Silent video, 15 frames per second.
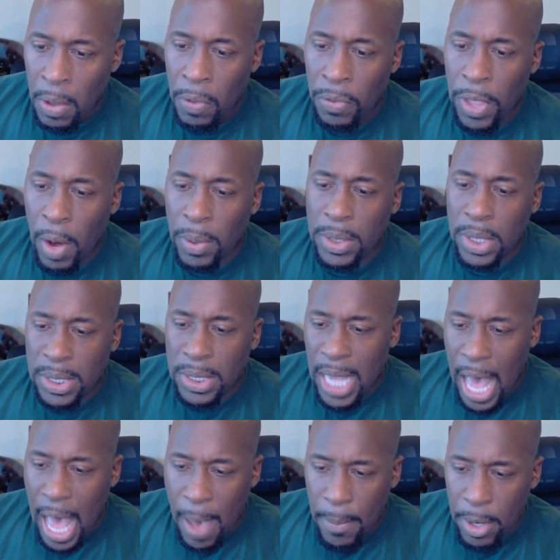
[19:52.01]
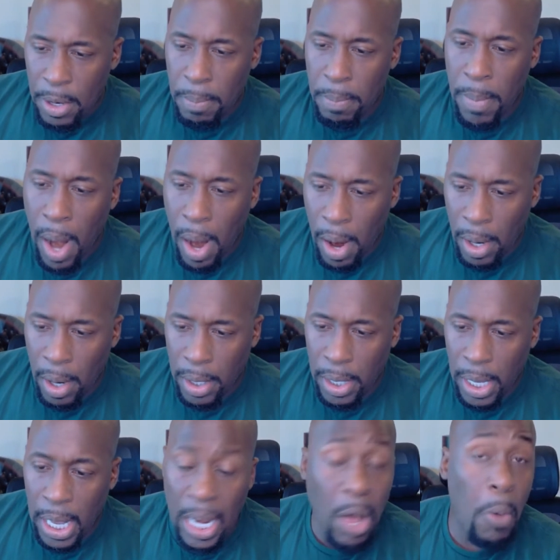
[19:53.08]
There was a time in America,
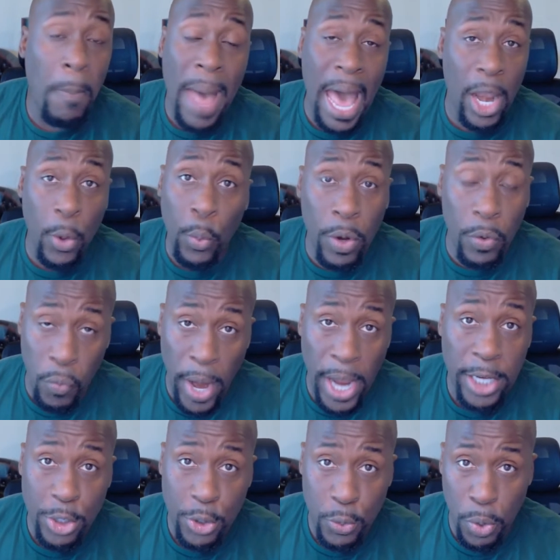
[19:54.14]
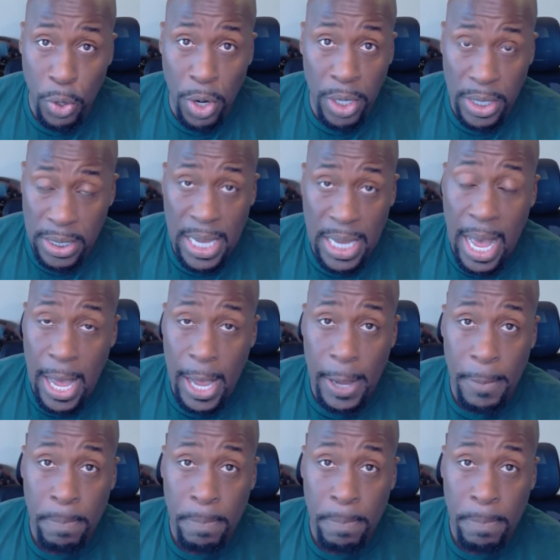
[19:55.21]
and it don't matter what race you were at the time,